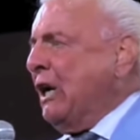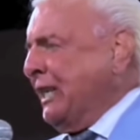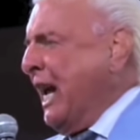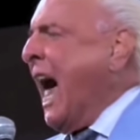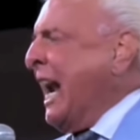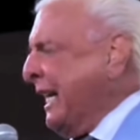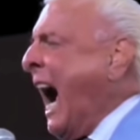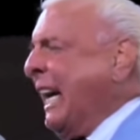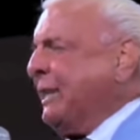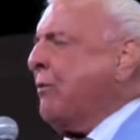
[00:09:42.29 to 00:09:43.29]
There's a lot
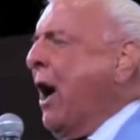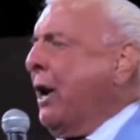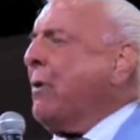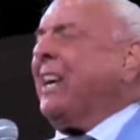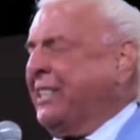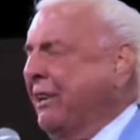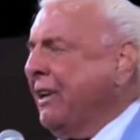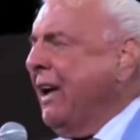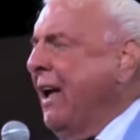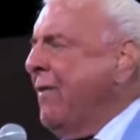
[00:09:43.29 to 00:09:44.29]
of guys that want to
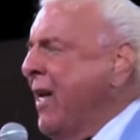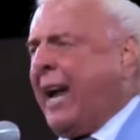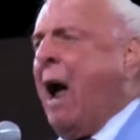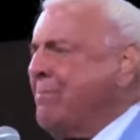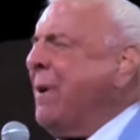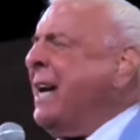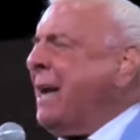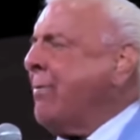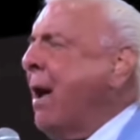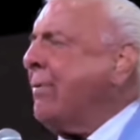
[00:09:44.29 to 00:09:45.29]
wrestle that can't be
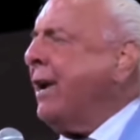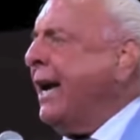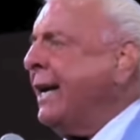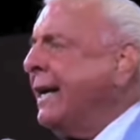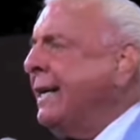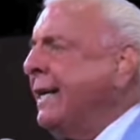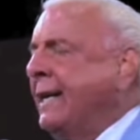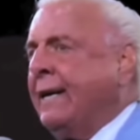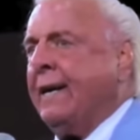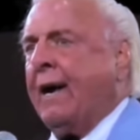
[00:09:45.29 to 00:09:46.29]
in WWE.
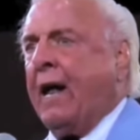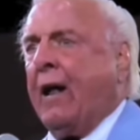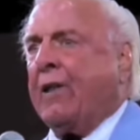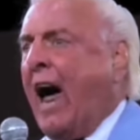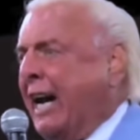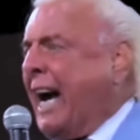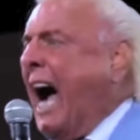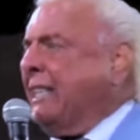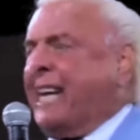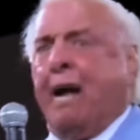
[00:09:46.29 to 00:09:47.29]
A lot of
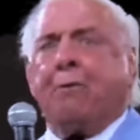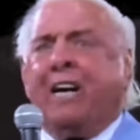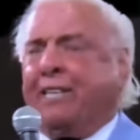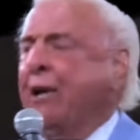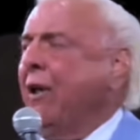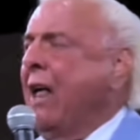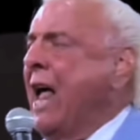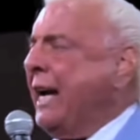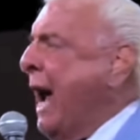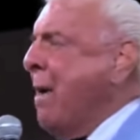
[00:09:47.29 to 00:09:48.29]
guys can't wrestle,
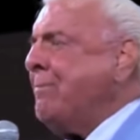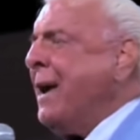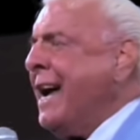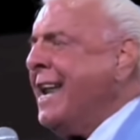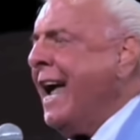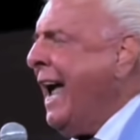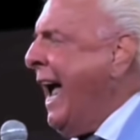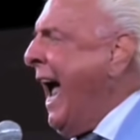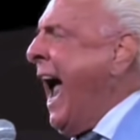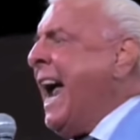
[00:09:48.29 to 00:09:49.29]
can't be in
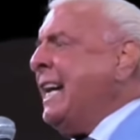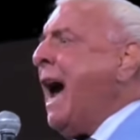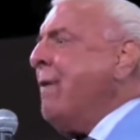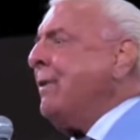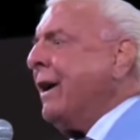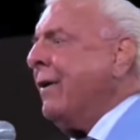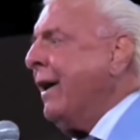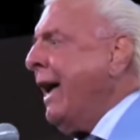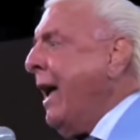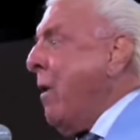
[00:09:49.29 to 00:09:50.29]
AEW.
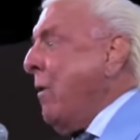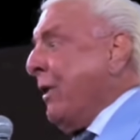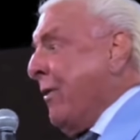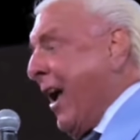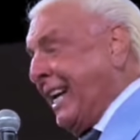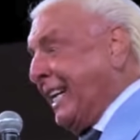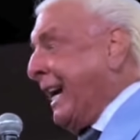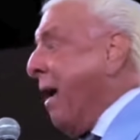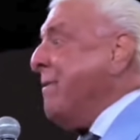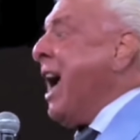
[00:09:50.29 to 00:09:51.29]
They
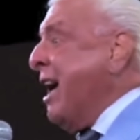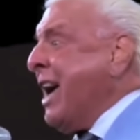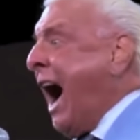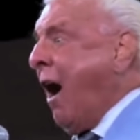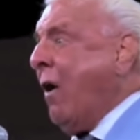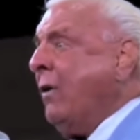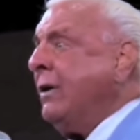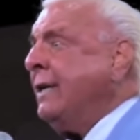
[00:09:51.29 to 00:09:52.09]
can come here now.